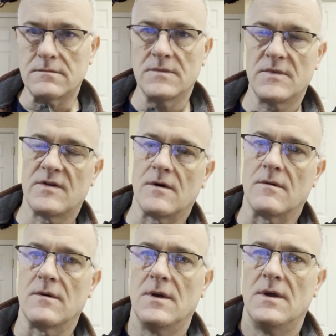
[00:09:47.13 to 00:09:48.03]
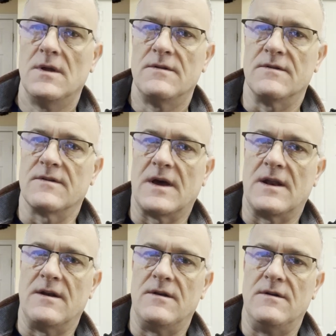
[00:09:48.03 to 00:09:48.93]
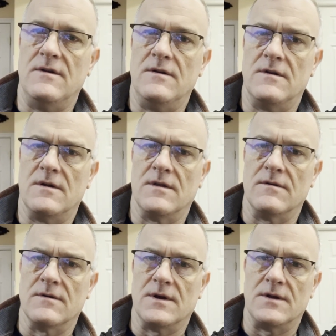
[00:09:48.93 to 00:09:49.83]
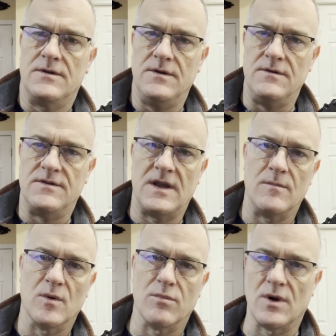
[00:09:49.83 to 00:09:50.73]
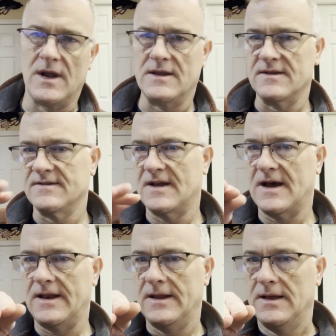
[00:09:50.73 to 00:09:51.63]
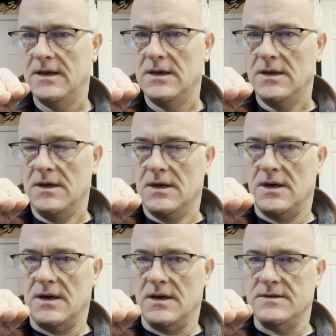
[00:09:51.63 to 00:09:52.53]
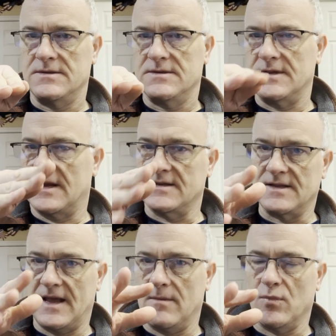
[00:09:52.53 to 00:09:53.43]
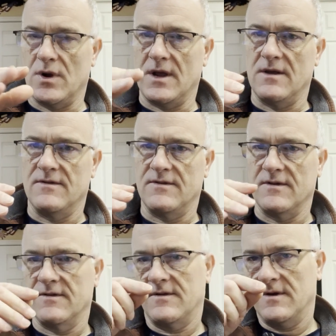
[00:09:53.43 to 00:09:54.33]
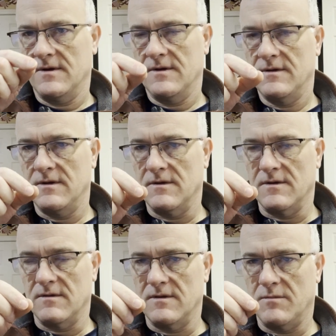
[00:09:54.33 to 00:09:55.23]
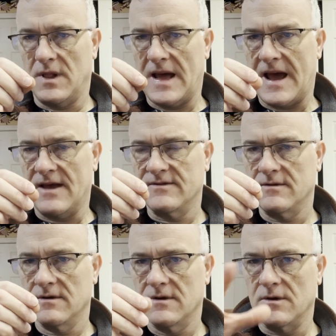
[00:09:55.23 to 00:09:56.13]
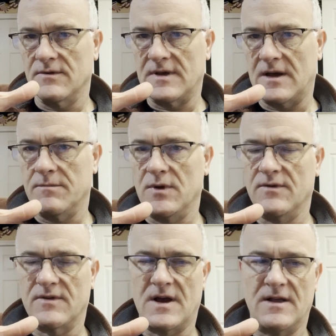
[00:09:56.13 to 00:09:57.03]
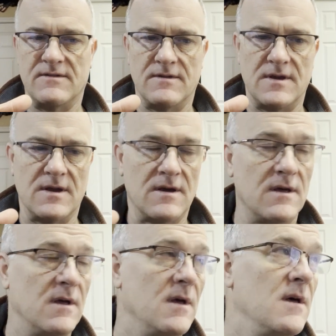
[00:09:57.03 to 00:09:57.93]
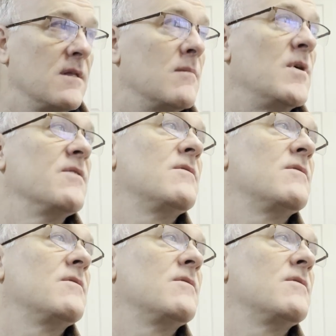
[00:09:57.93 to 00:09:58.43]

So just got another 2-chamber brake. It's not a slant brake. It's just, the blast goes out both sides of the muzzle